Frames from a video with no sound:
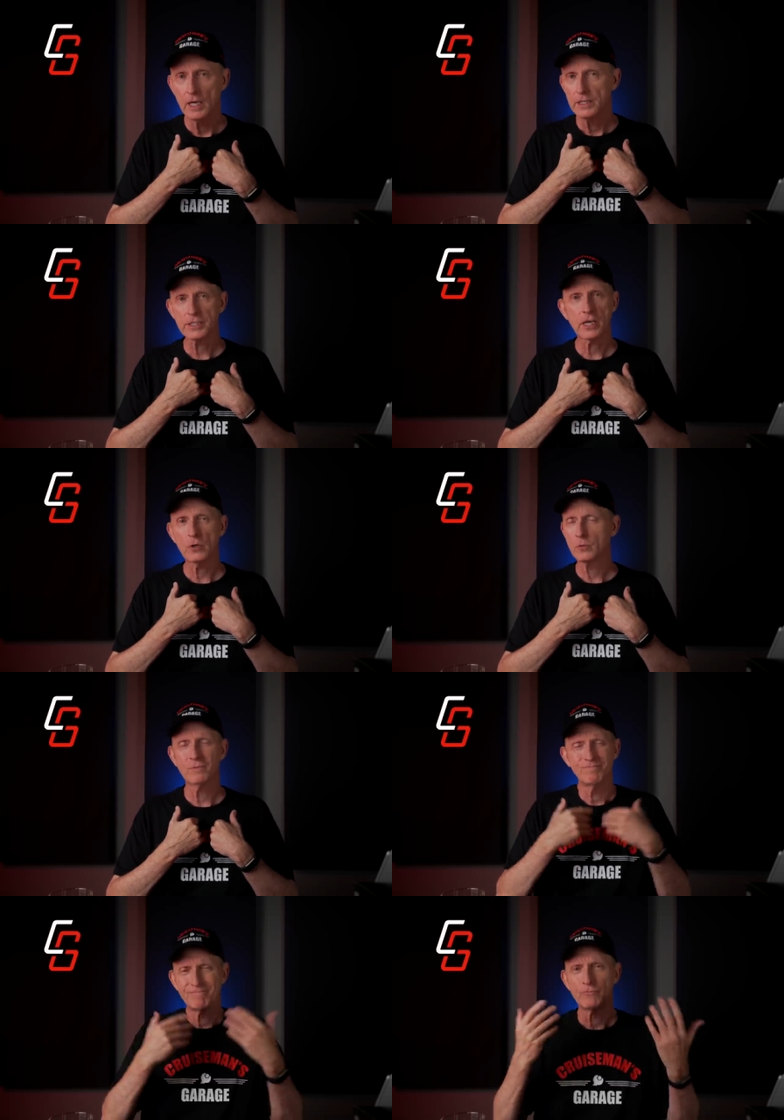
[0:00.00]
So,
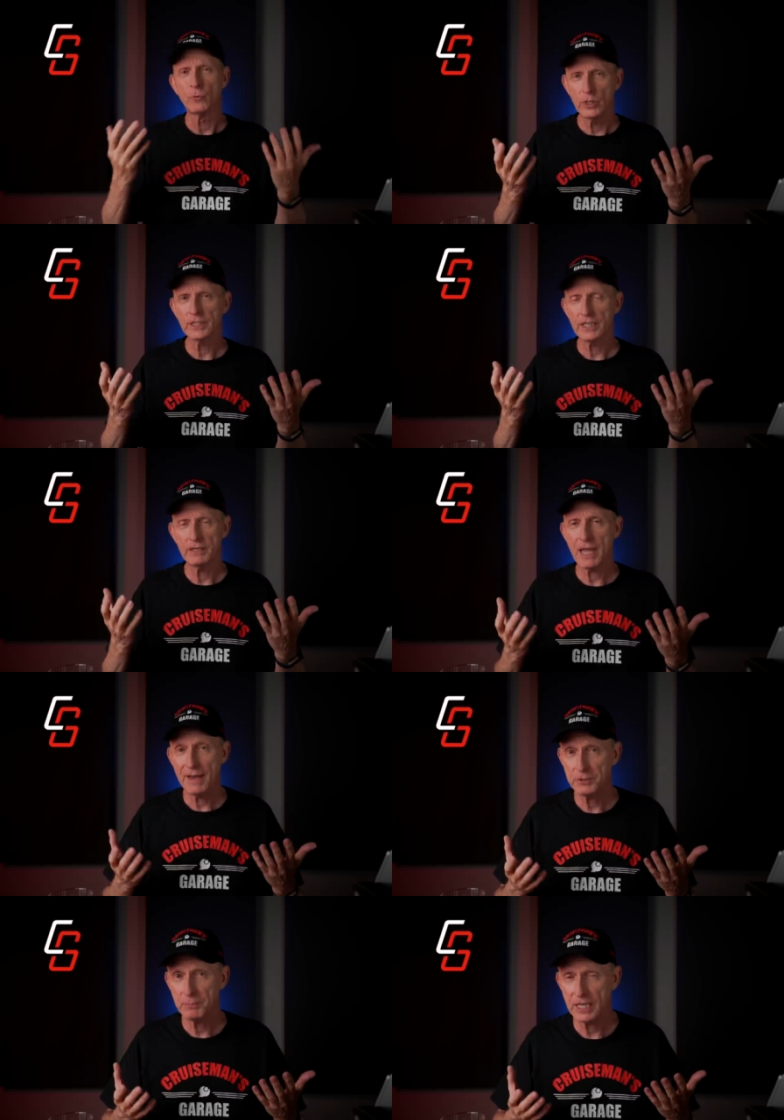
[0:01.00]
really, it'd
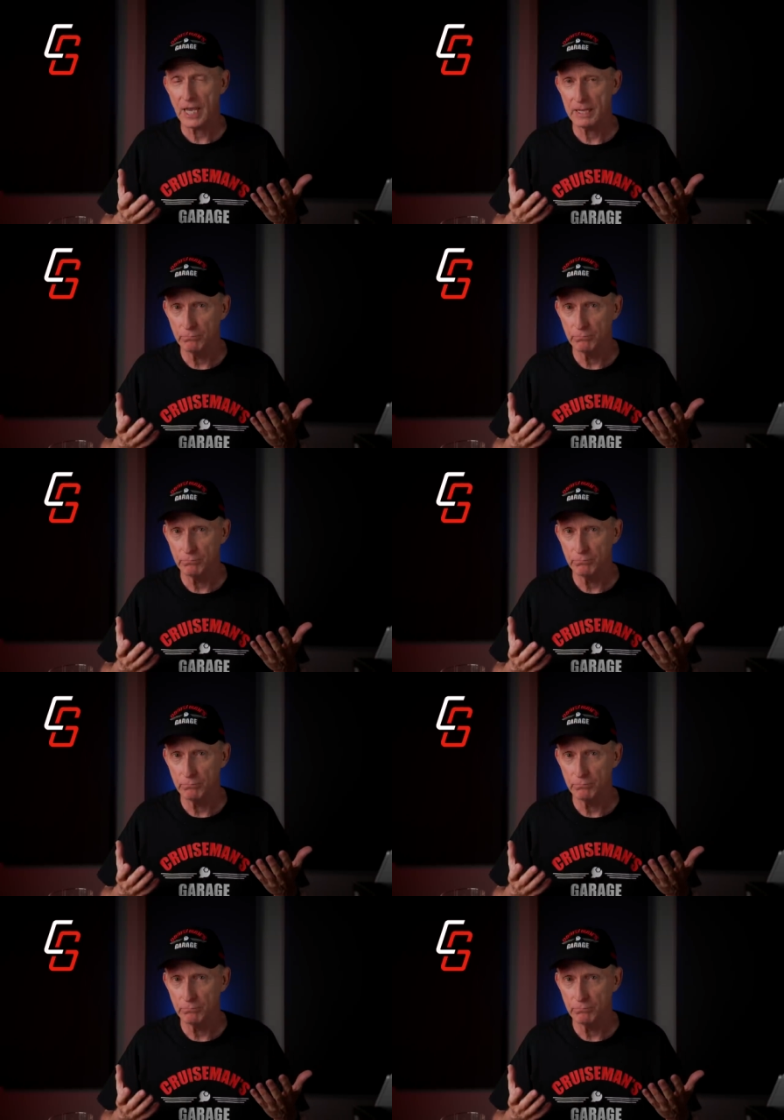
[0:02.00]
have to be a